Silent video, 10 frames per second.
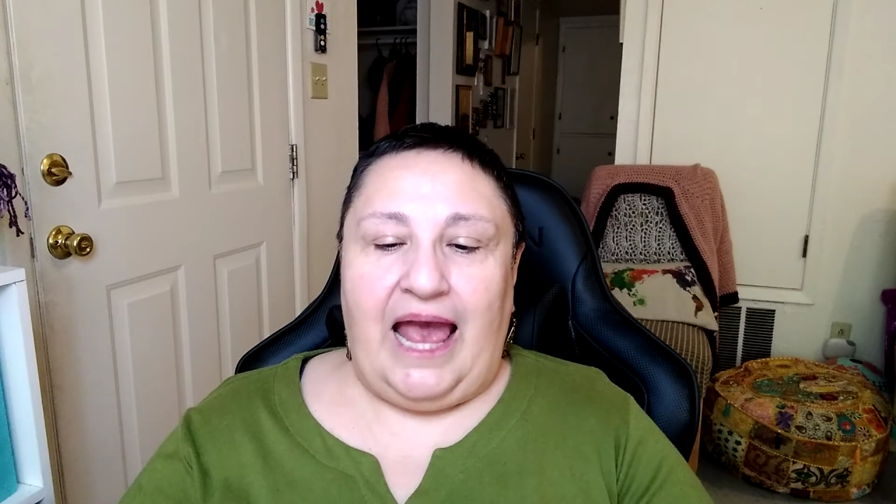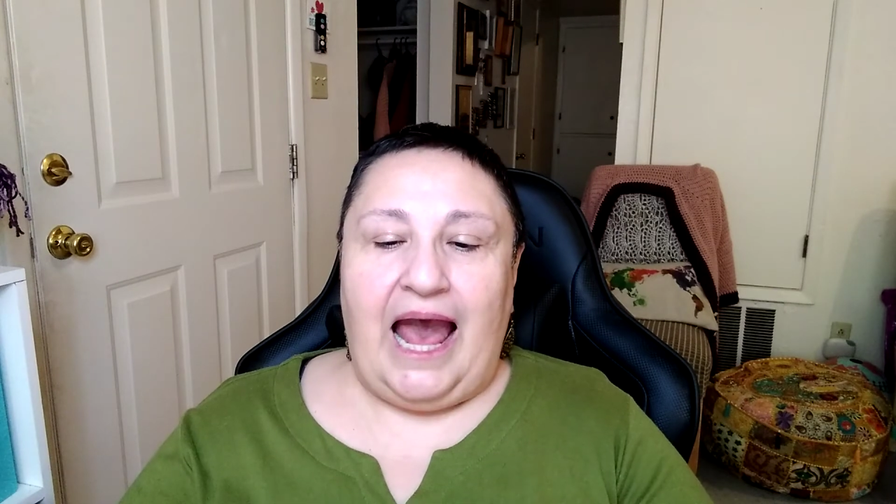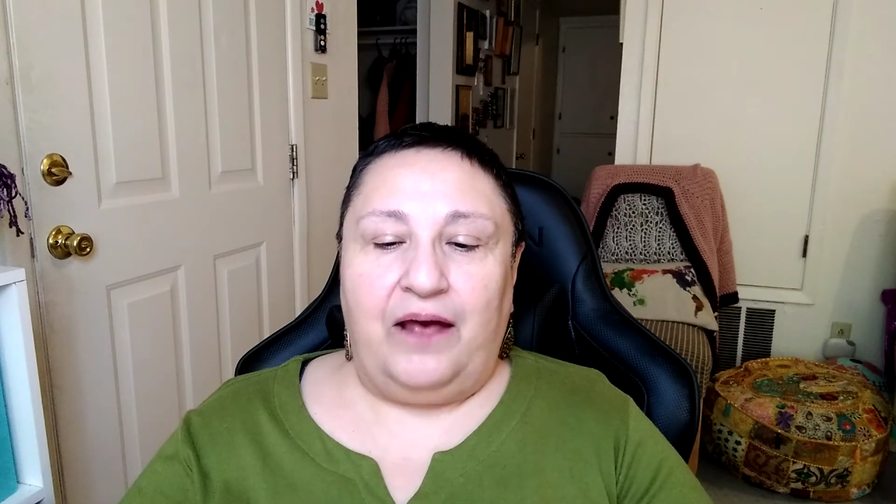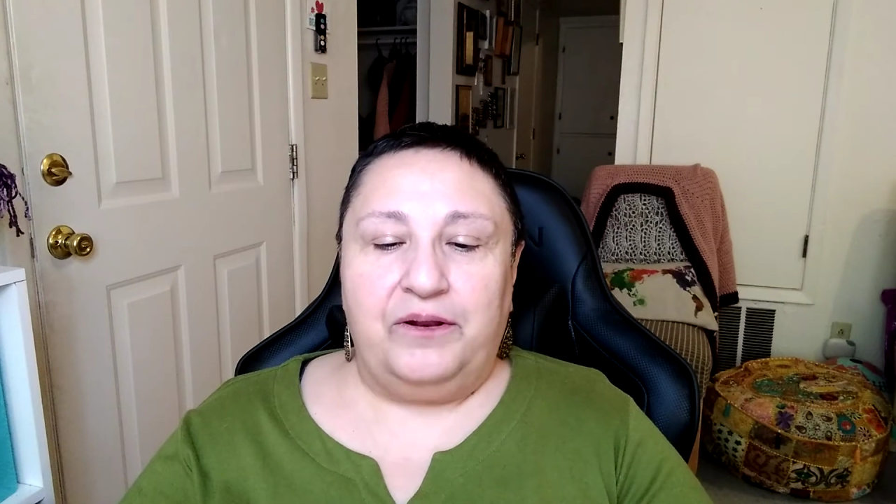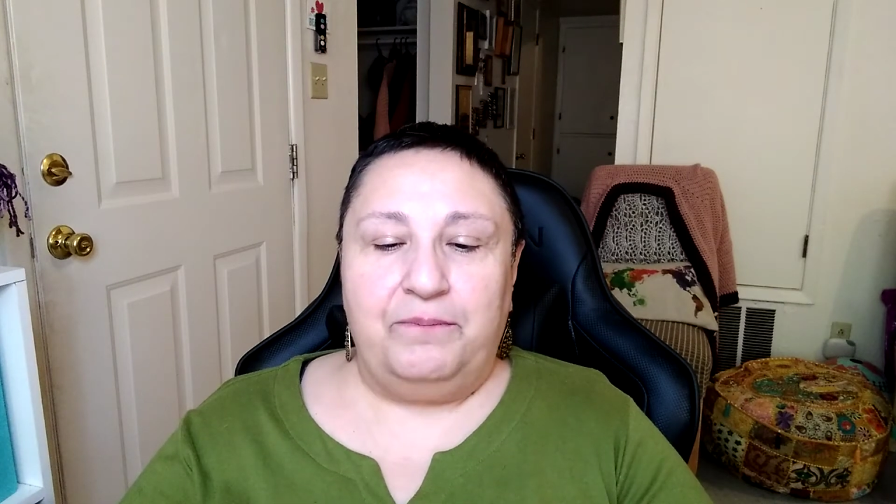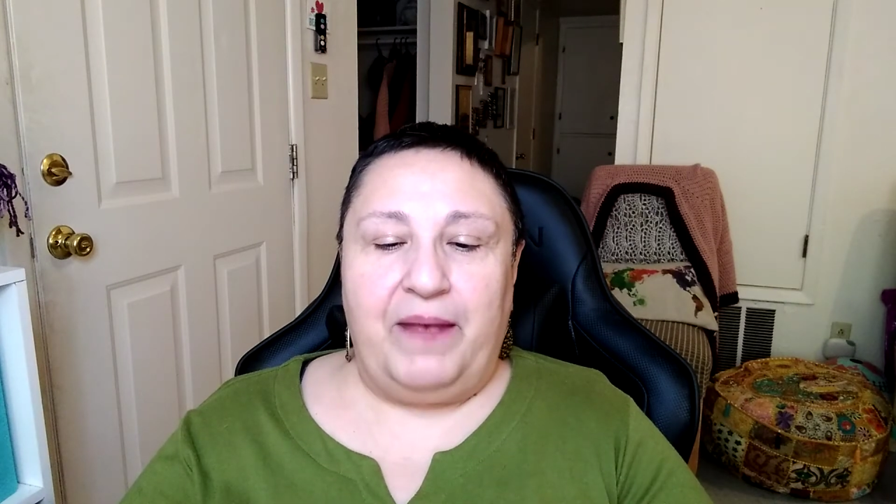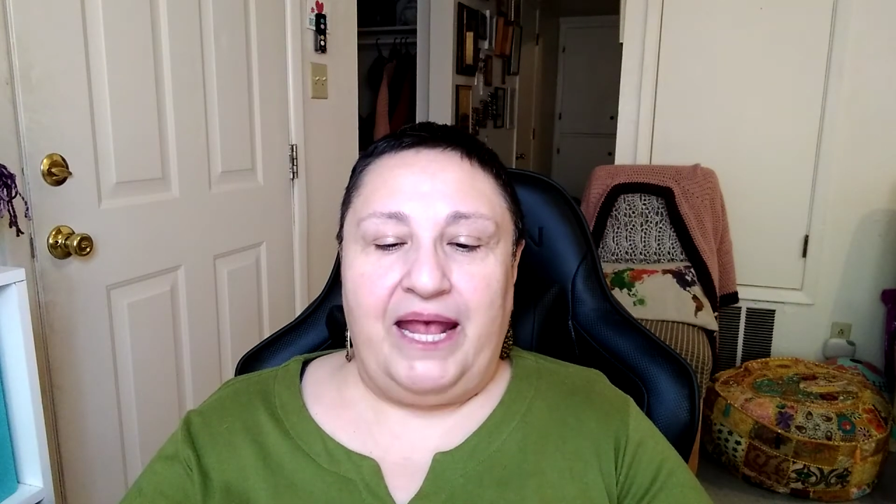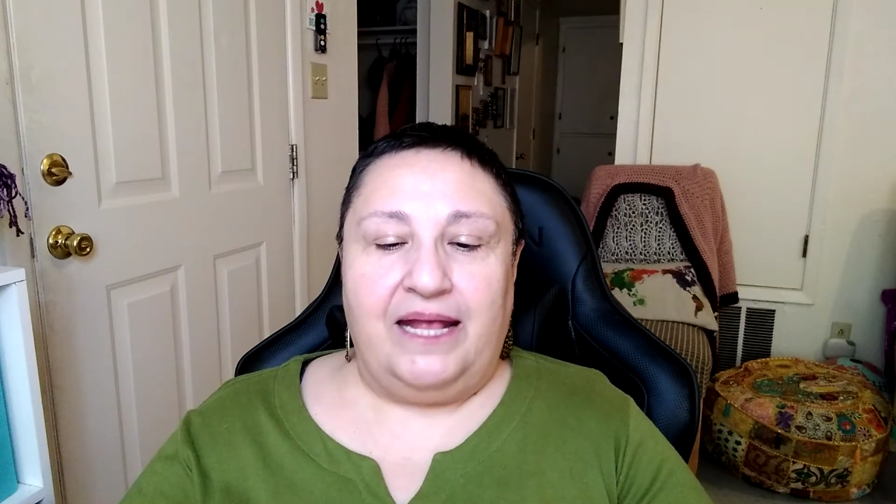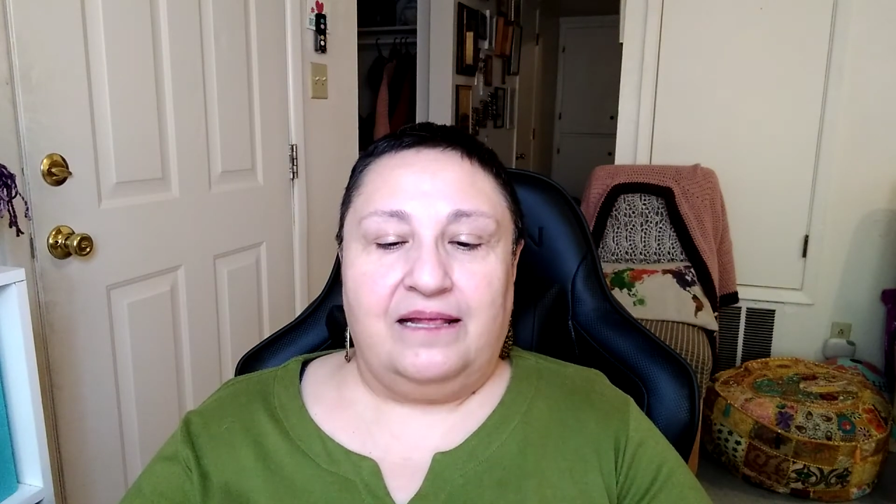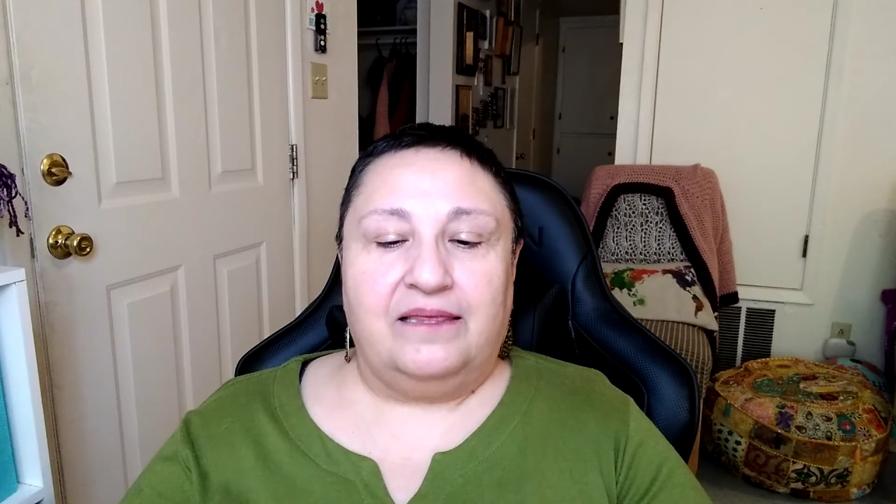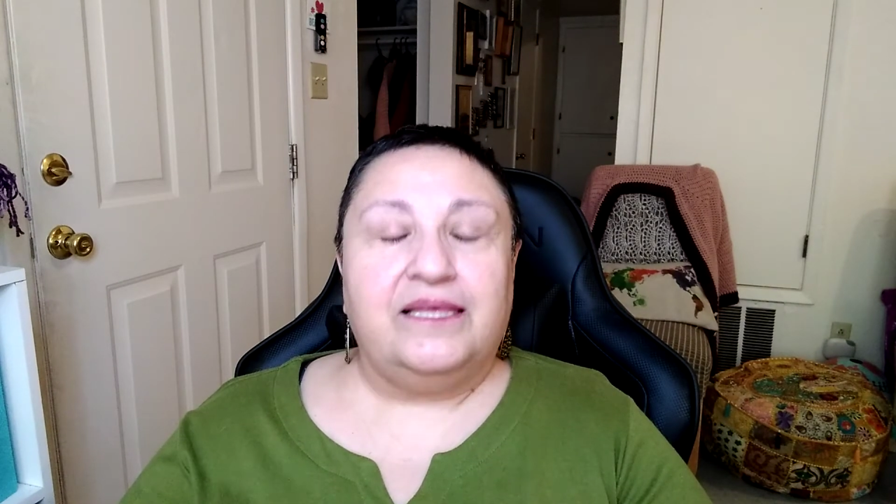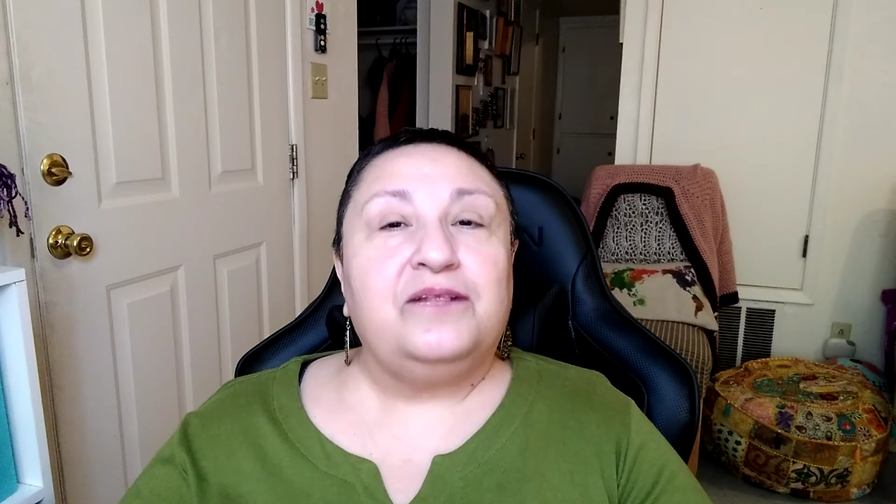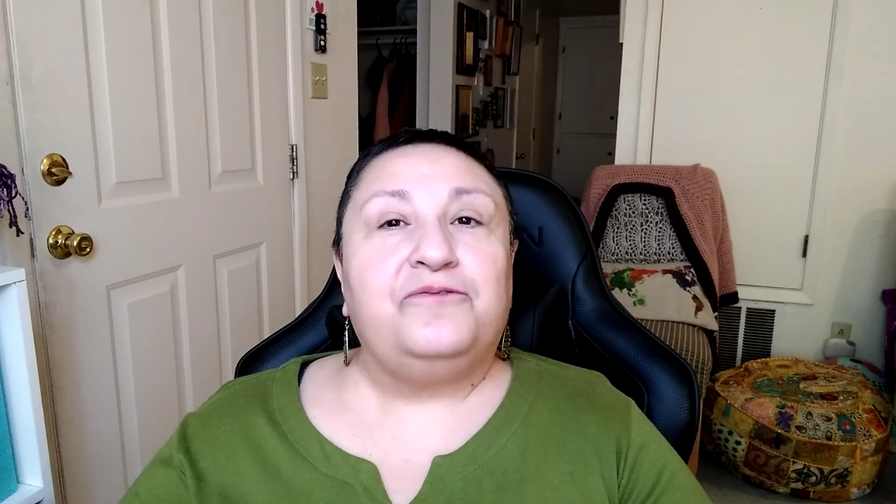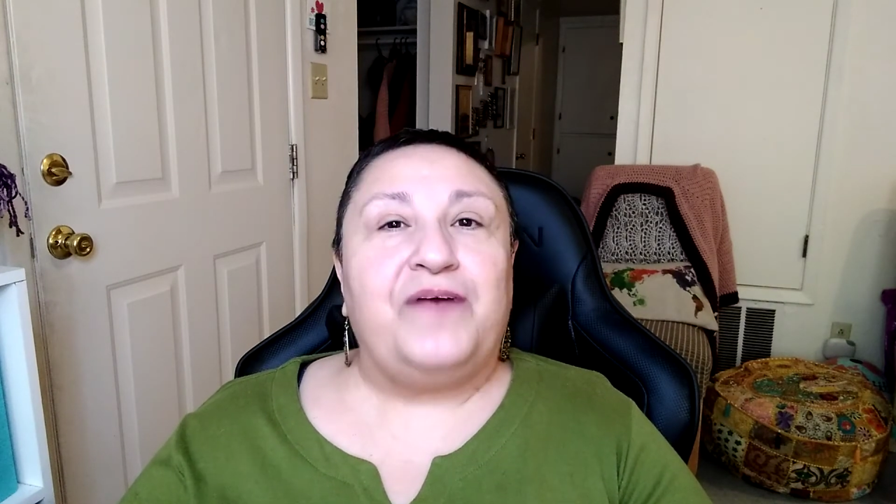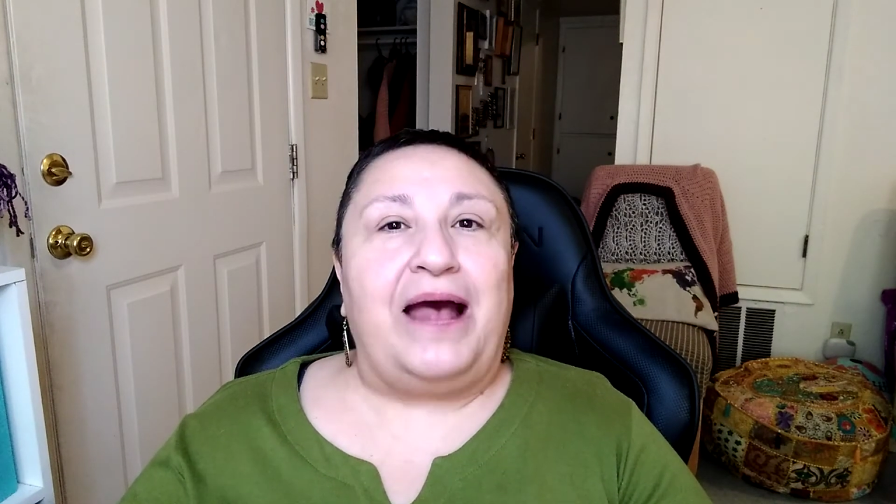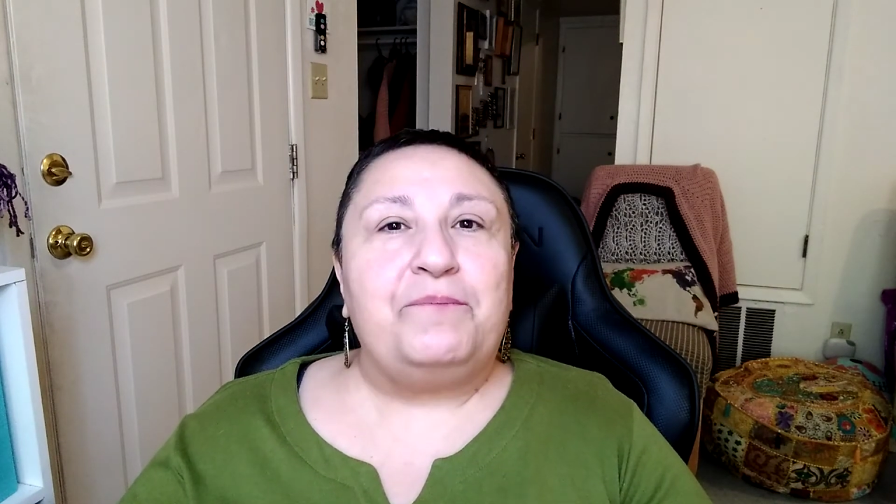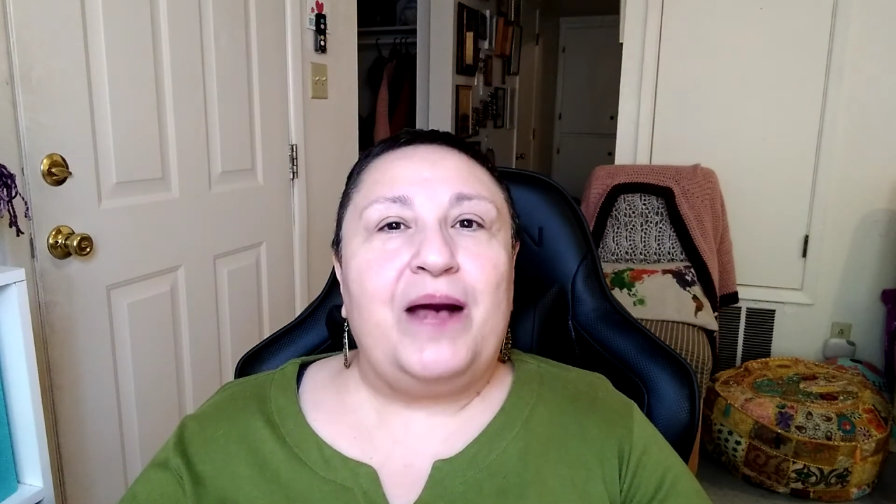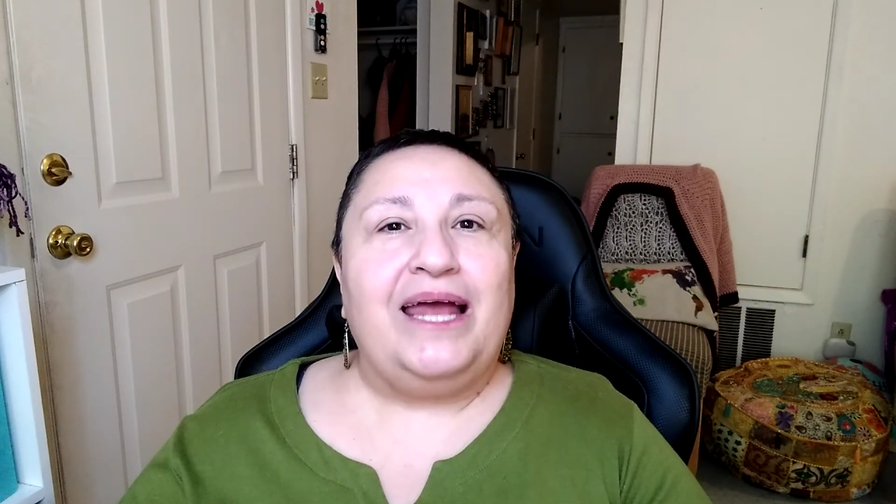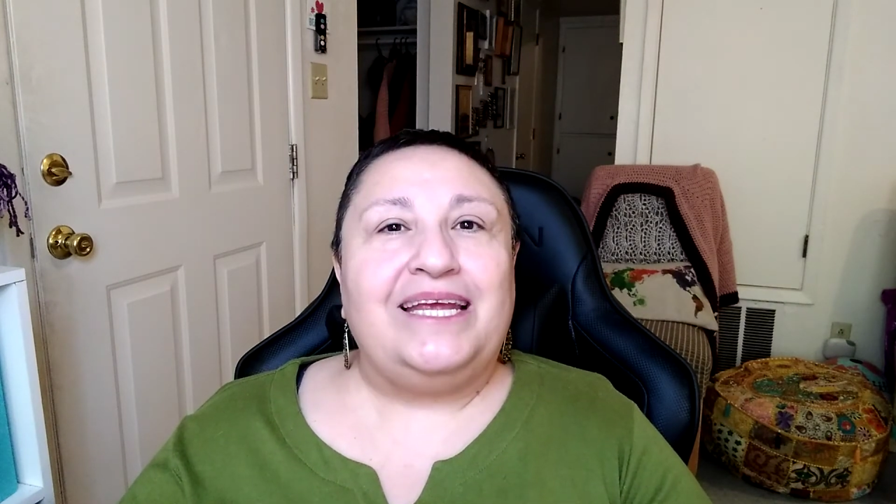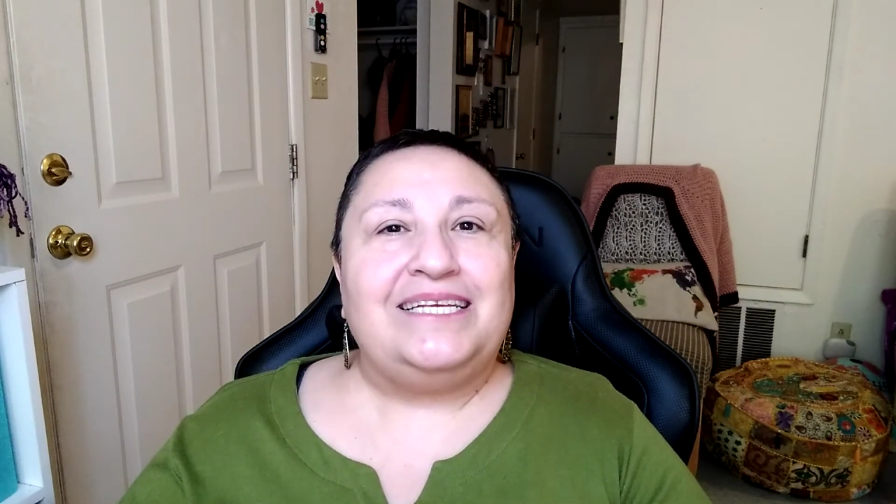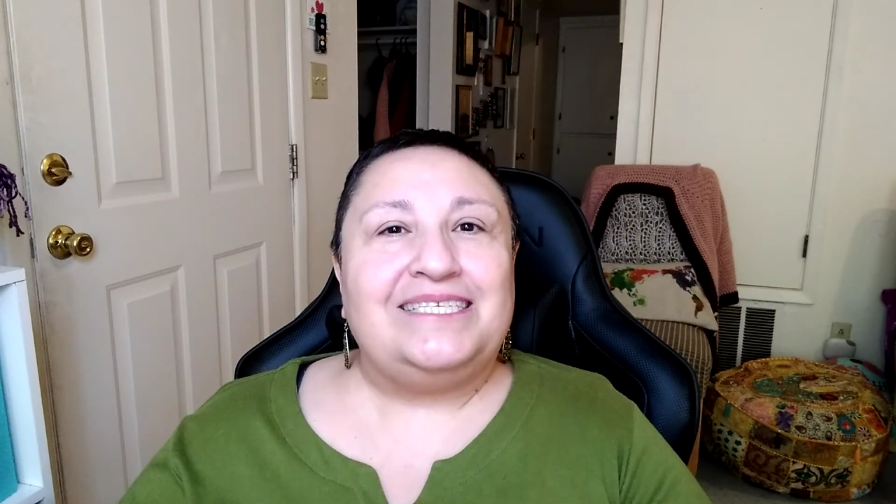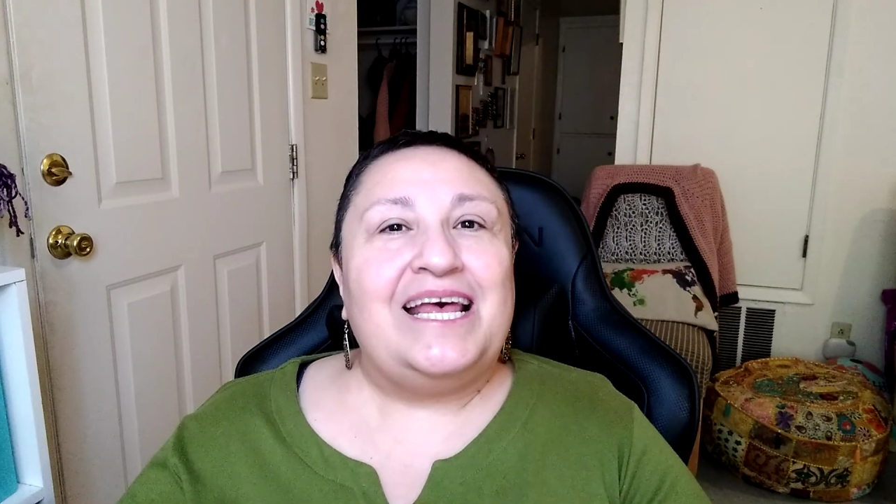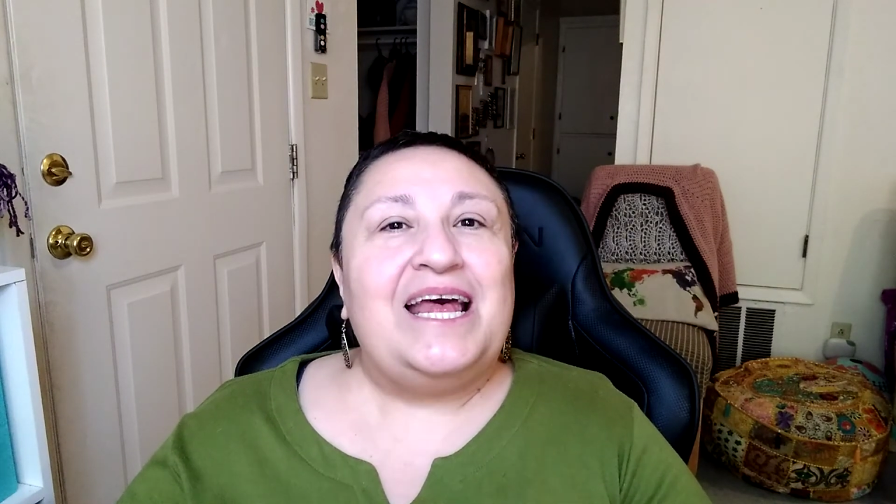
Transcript: how to make little fat bodies.